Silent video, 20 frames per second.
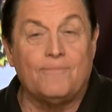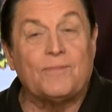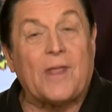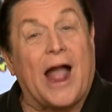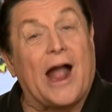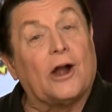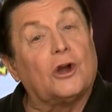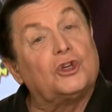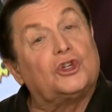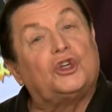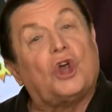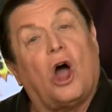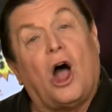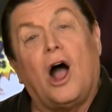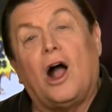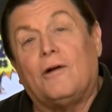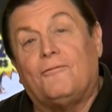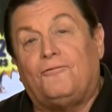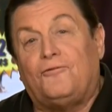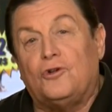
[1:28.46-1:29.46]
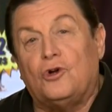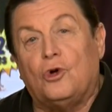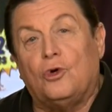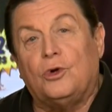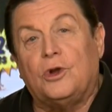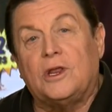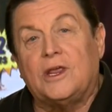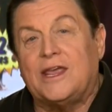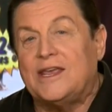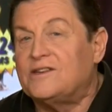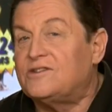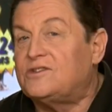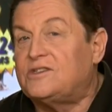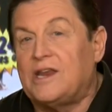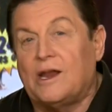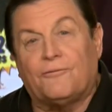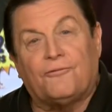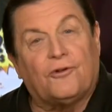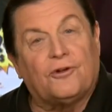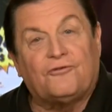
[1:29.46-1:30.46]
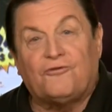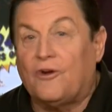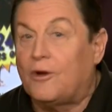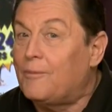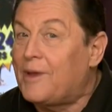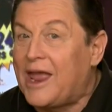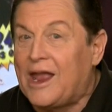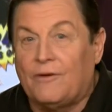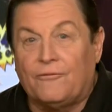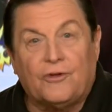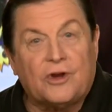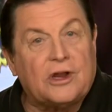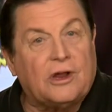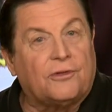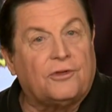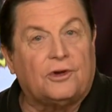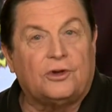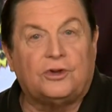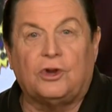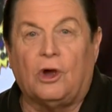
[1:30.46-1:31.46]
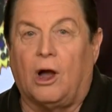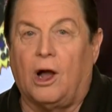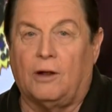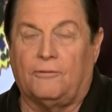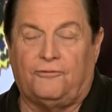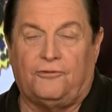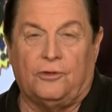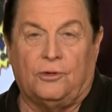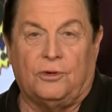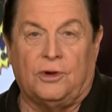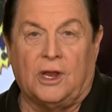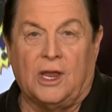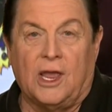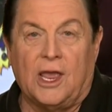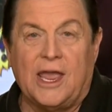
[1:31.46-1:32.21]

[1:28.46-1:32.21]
Our dog food is different from every other dog food.